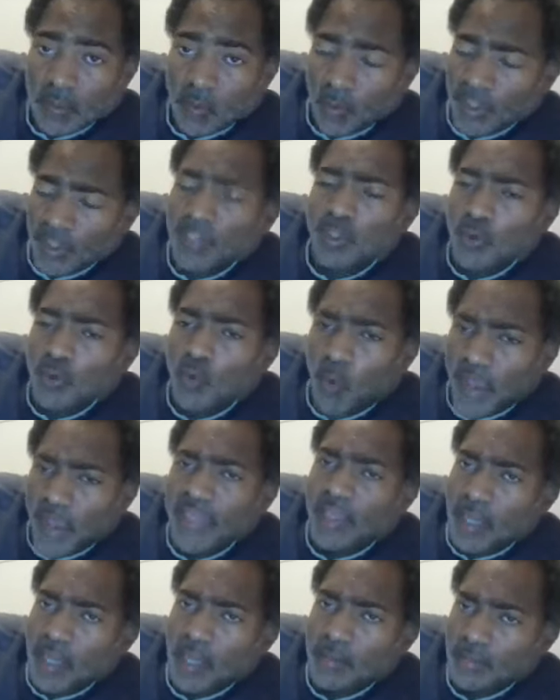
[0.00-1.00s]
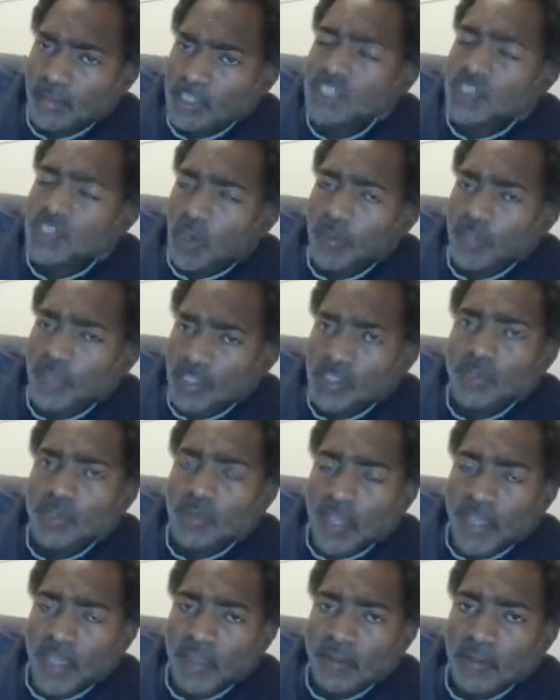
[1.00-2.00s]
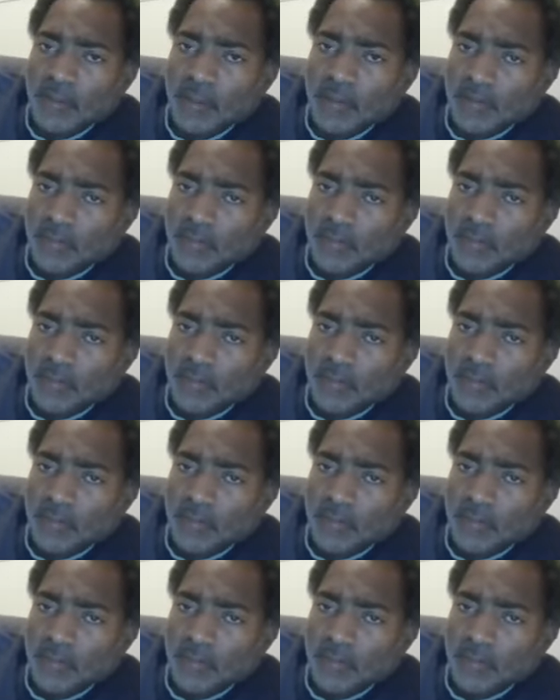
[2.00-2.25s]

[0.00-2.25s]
When you wake up, it's going to be too late.